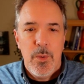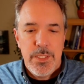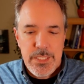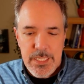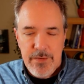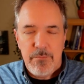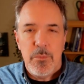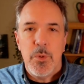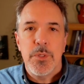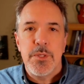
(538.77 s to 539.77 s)
to give
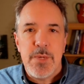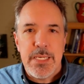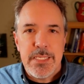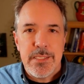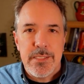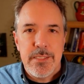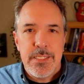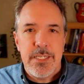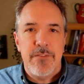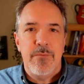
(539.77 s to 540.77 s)
more space,
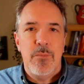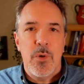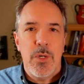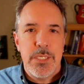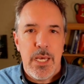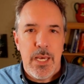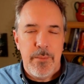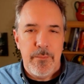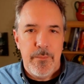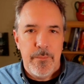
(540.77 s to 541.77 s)
to give more
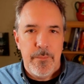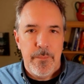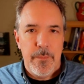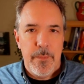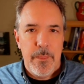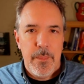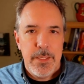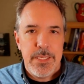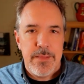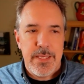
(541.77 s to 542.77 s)
time,
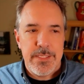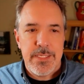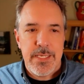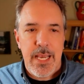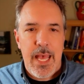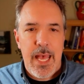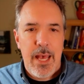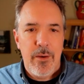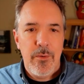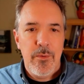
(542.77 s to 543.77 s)
to then say,
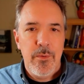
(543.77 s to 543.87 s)
how